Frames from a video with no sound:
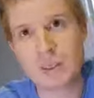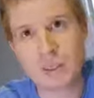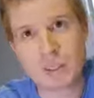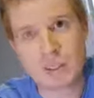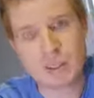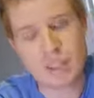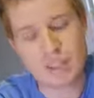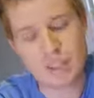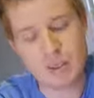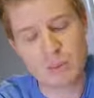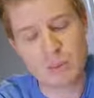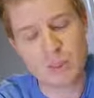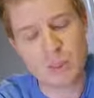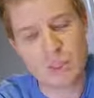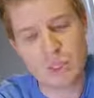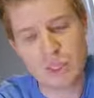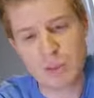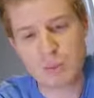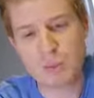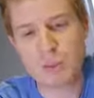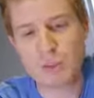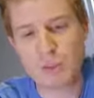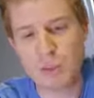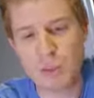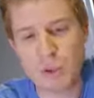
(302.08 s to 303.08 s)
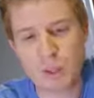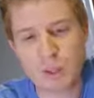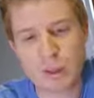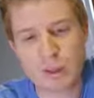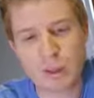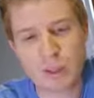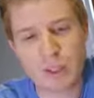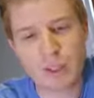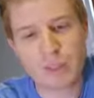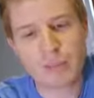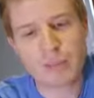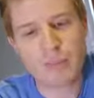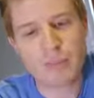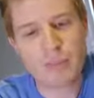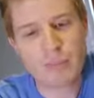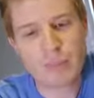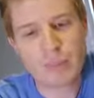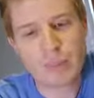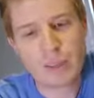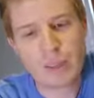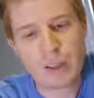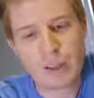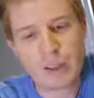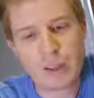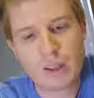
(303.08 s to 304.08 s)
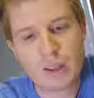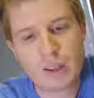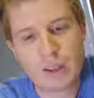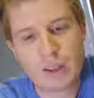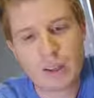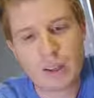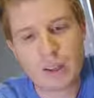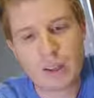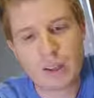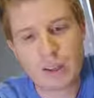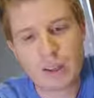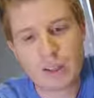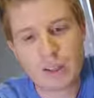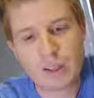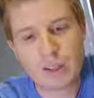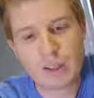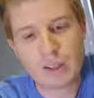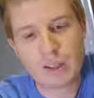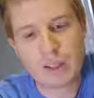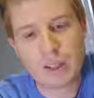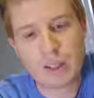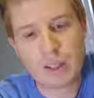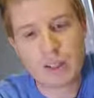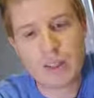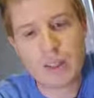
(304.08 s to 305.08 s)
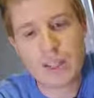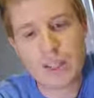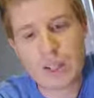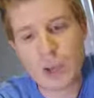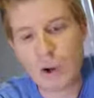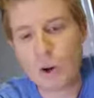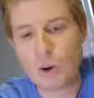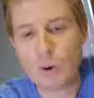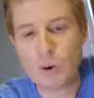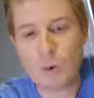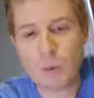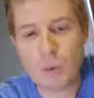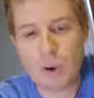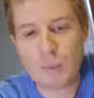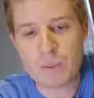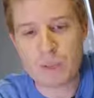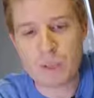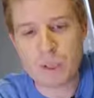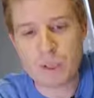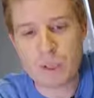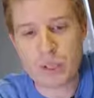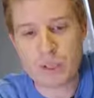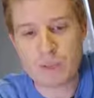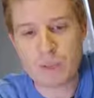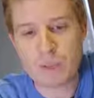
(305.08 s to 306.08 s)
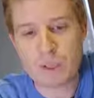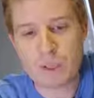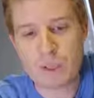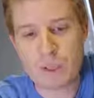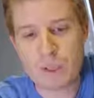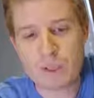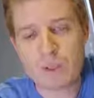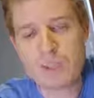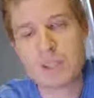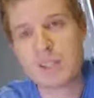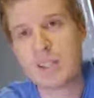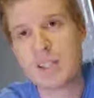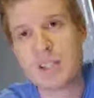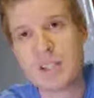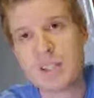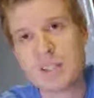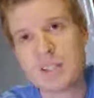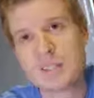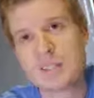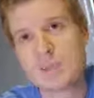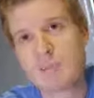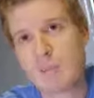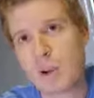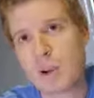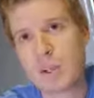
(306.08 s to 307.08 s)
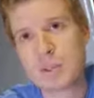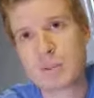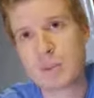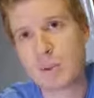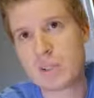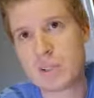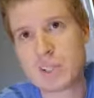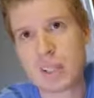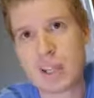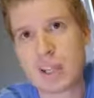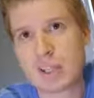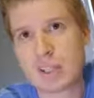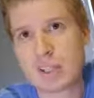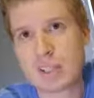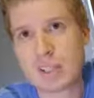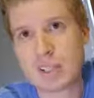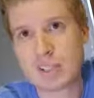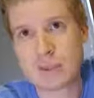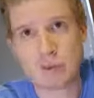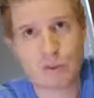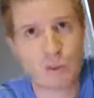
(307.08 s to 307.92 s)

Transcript: can see, which is before you log in. And there's whole websites which you just need passwords to access,